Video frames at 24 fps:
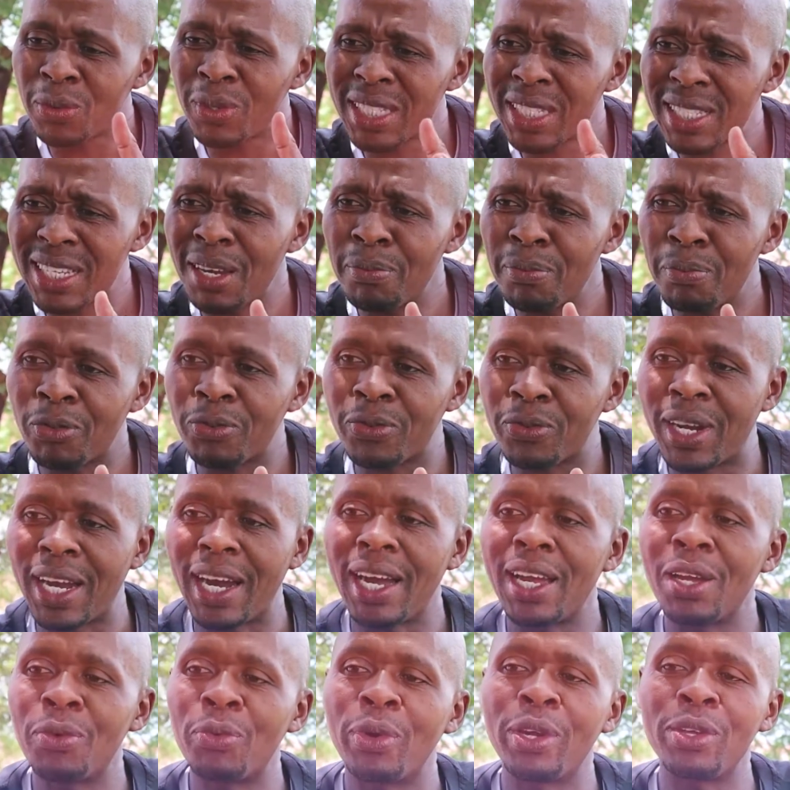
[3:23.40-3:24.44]
type of
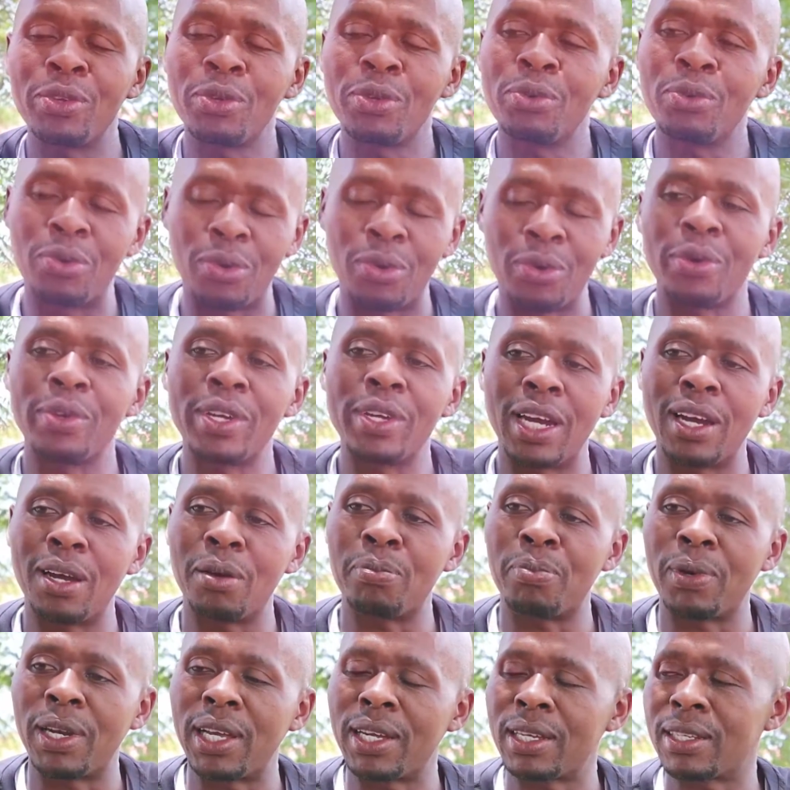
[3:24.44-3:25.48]
guy were you growing
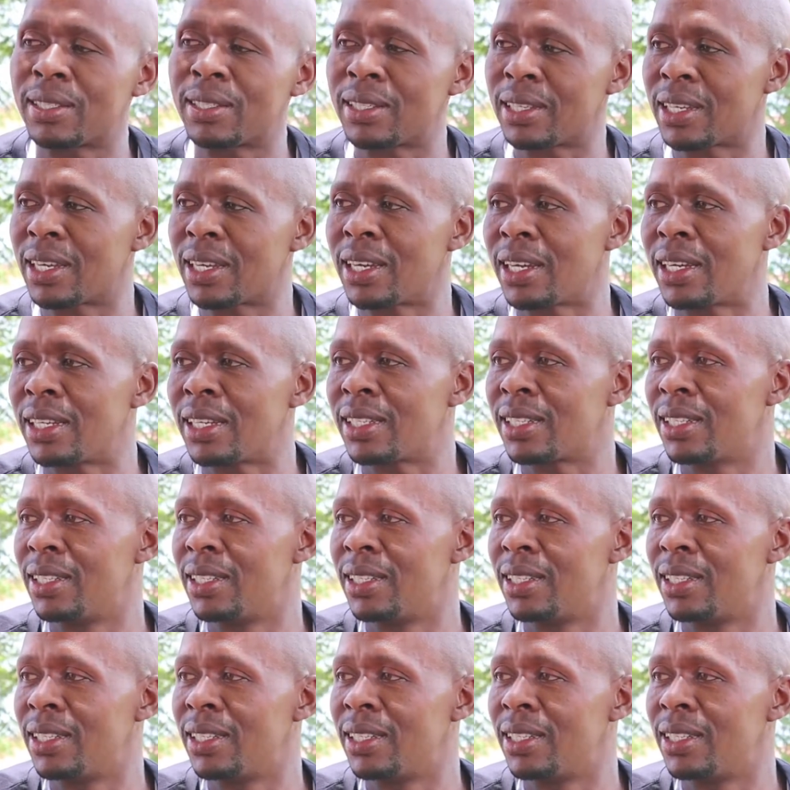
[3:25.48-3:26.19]
up like as a kid?